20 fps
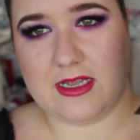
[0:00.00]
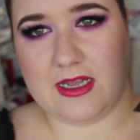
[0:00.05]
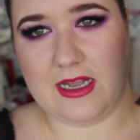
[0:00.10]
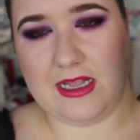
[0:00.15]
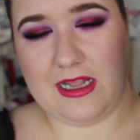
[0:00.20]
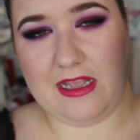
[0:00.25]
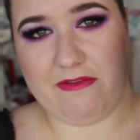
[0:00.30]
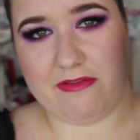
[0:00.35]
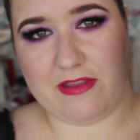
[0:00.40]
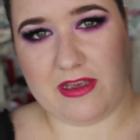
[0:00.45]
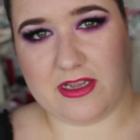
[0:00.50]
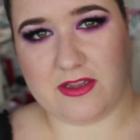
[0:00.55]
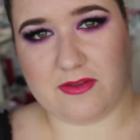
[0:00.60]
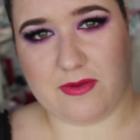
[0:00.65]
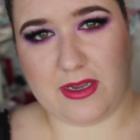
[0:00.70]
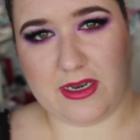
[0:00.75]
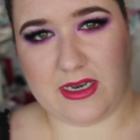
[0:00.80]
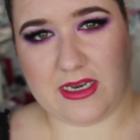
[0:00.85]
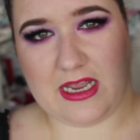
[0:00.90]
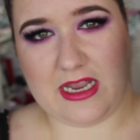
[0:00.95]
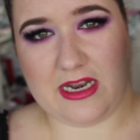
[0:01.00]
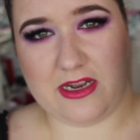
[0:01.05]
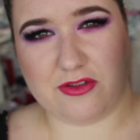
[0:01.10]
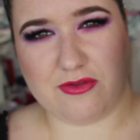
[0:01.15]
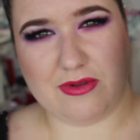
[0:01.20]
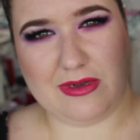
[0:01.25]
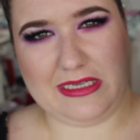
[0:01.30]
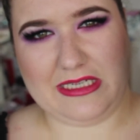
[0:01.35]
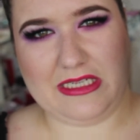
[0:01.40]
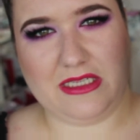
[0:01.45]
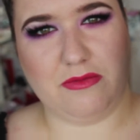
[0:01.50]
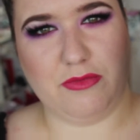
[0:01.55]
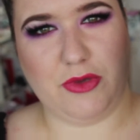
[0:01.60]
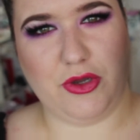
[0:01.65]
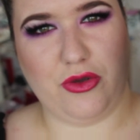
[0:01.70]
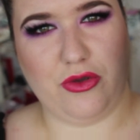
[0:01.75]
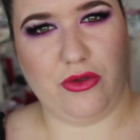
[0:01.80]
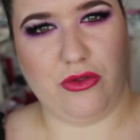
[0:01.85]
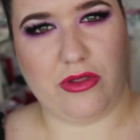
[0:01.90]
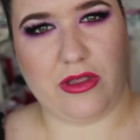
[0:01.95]
I love this one, and it's really
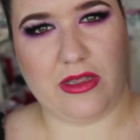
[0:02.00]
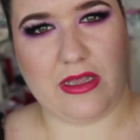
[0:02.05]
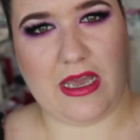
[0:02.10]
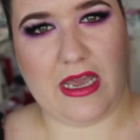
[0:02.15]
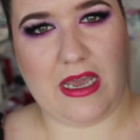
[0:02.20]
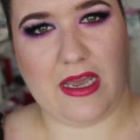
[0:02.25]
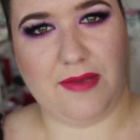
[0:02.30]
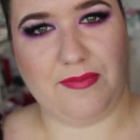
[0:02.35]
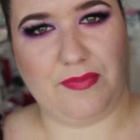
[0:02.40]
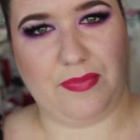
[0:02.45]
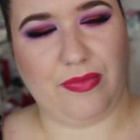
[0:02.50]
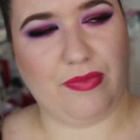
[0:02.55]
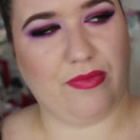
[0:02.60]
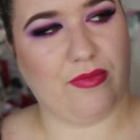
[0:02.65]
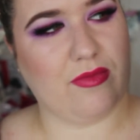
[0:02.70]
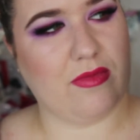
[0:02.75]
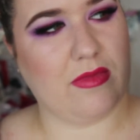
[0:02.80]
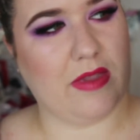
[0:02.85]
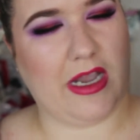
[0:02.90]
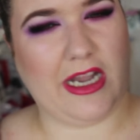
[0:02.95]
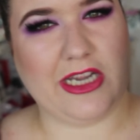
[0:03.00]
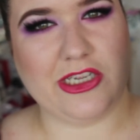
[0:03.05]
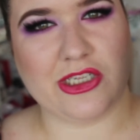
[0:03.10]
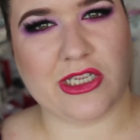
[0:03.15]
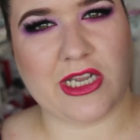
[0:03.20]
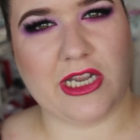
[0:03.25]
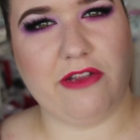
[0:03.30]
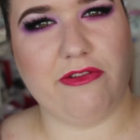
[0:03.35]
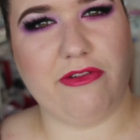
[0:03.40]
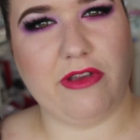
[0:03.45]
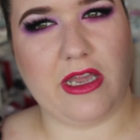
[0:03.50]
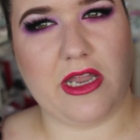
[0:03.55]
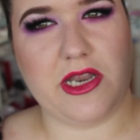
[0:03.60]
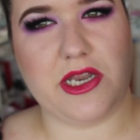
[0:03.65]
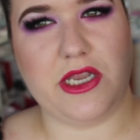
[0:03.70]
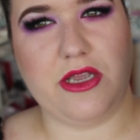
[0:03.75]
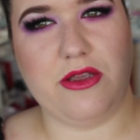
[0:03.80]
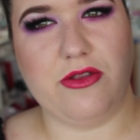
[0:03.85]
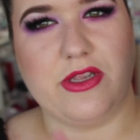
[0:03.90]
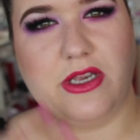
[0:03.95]
smooth. I just kind of forget
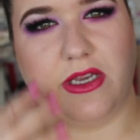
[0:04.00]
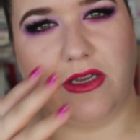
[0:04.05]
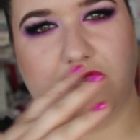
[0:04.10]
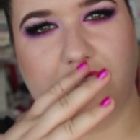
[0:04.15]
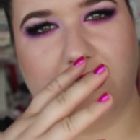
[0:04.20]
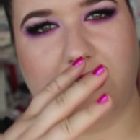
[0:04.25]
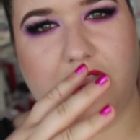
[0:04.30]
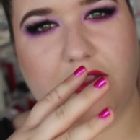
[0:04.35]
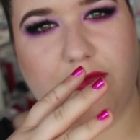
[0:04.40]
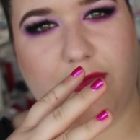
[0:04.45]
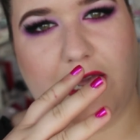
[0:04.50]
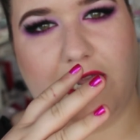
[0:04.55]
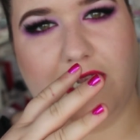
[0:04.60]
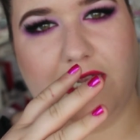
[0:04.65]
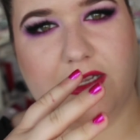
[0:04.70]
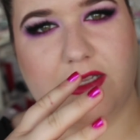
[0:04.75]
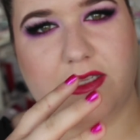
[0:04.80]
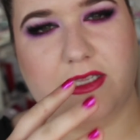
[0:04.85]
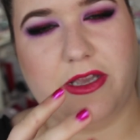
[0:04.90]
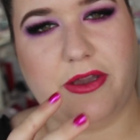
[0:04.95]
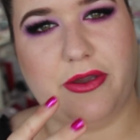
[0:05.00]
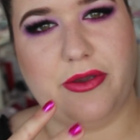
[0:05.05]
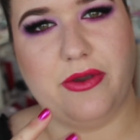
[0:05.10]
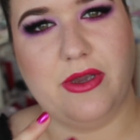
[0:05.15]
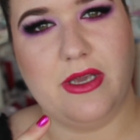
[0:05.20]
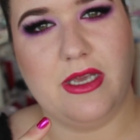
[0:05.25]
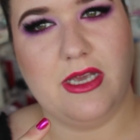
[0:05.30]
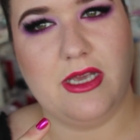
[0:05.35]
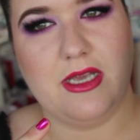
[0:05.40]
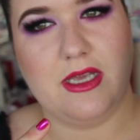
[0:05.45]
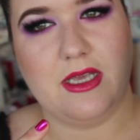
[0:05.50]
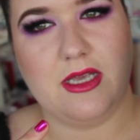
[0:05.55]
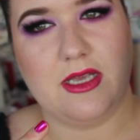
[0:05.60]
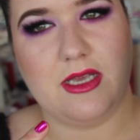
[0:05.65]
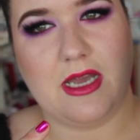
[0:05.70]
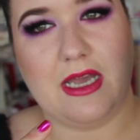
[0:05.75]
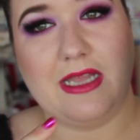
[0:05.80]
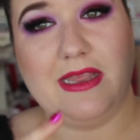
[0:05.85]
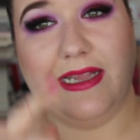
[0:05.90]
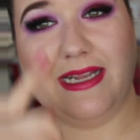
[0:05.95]
to use it because it's in the palette, so
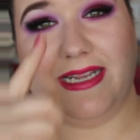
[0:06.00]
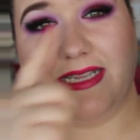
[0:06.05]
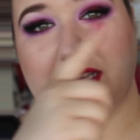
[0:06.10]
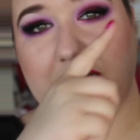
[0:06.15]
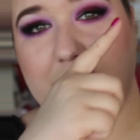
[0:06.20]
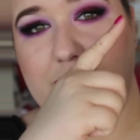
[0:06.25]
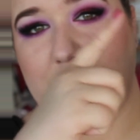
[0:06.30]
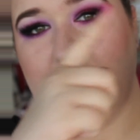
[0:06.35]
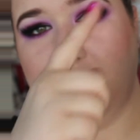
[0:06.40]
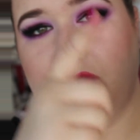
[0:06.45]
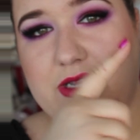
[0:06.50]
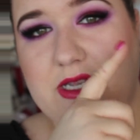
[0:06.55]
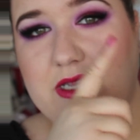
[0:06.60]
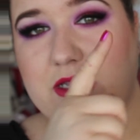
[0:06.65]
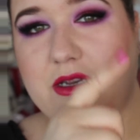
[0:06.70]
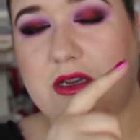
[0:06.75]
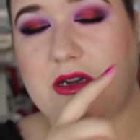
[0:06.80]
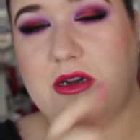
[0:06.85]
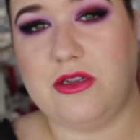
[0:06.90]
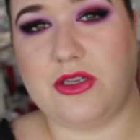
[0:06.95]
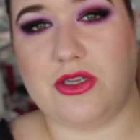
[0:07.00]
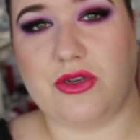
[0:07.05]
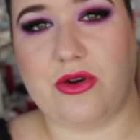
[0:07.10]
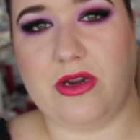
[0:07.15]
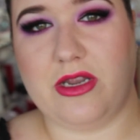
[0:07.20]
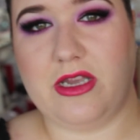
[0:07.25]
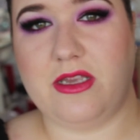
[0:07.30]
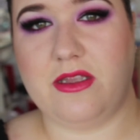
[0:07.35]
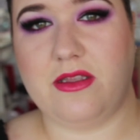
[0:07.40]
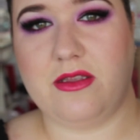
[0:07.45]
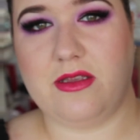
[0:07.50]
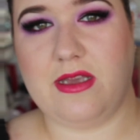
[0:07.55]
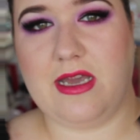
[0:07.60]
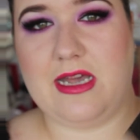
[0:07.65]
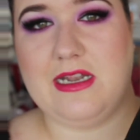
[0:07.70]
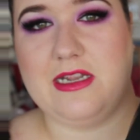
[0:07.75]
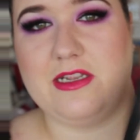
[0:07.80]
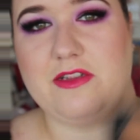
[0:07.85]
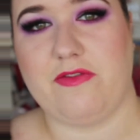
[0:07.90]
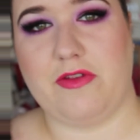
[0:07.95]
unless I'm using the contouring
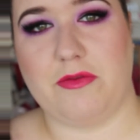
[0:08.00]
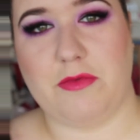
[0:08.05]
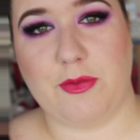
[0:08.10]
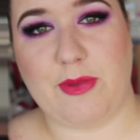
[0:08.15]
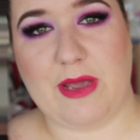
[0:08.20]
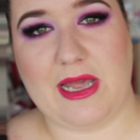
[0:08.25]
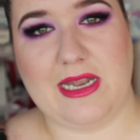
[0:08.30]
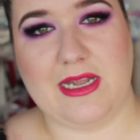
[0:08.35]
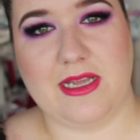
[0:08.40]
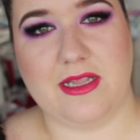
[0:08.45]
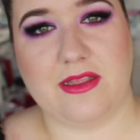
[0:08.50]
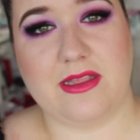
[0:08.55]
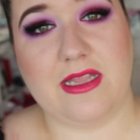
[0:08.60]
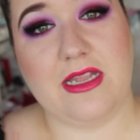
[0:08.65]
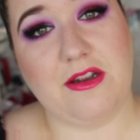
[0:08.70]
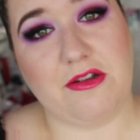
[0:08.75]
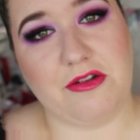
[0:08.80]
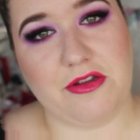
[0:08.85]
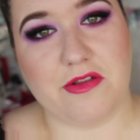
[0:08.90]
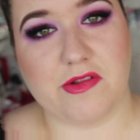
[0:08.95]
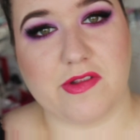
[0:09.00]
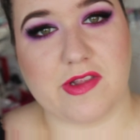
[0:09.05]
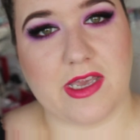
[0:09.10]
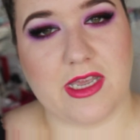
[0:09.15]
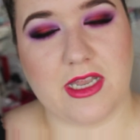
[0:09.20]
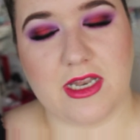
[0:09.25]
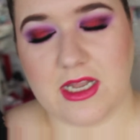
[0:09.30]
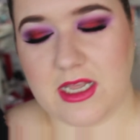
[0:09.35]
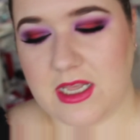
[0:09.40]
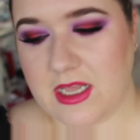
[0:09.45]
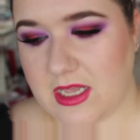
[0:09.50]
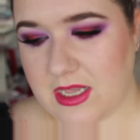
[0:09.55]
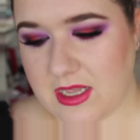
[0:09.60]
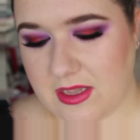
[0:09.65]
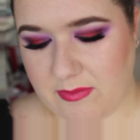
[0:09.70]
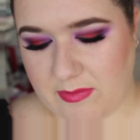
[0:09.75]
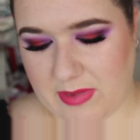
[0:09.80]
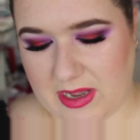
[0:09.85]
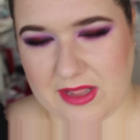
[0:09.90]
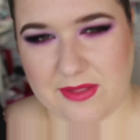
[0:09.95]
colors from the palette, then I'll use it.
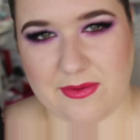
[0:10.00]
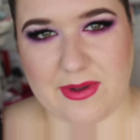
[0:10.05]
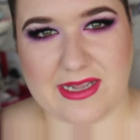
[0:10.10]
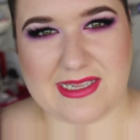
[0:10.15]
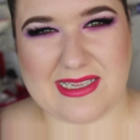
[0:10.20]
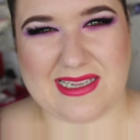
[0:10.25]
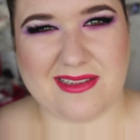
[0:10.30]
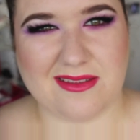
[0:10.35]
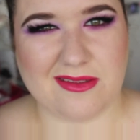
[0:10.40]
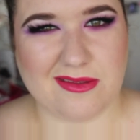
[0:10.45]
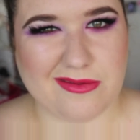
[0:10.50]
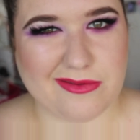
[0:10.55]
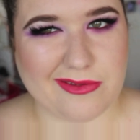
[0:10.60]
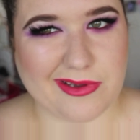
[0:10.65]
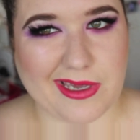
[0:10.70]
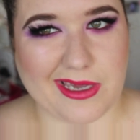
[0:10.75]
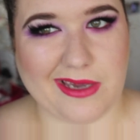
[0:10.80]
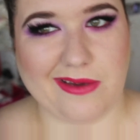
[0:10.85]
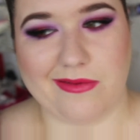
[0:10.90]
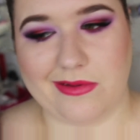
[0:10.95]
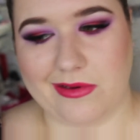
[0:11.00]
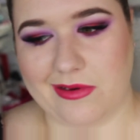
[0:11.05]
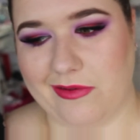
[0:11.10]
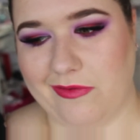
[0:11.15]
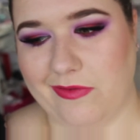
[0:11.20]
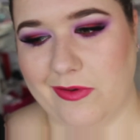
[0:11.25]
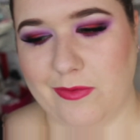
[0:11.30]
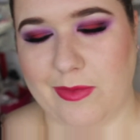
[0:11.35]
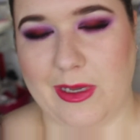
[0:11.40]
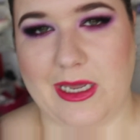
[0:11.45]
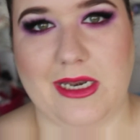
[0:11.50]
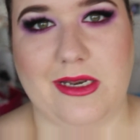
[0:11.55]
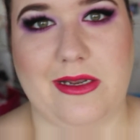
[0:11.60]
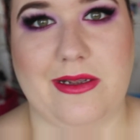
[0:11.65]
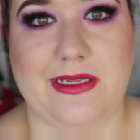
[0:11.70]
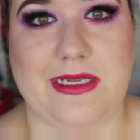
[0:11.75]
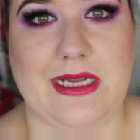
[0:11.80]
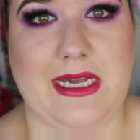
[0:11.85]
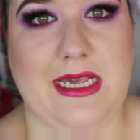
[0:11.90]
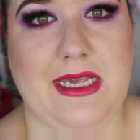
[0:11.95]
But otherwise, I sort of forget and I feel bad
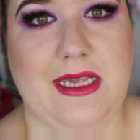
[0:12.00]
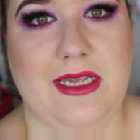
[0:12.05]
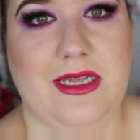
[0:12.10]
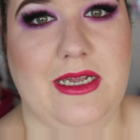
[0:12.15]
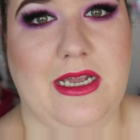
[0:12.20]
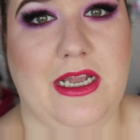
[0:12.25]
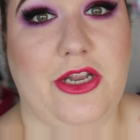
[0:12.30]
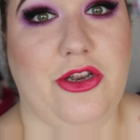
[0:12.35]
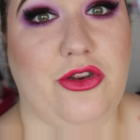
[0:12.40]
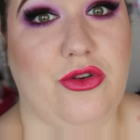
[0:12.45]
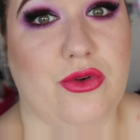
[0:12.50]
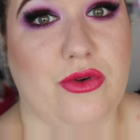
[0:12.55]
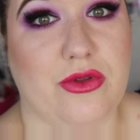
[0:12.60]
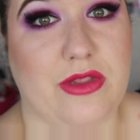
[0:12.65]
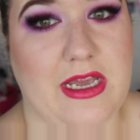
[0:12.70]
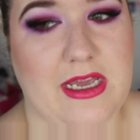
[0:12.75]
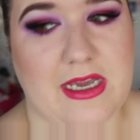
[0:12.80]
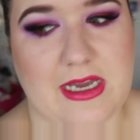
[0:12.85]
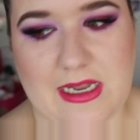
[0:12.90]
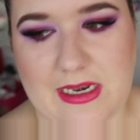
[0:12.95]
because I adore that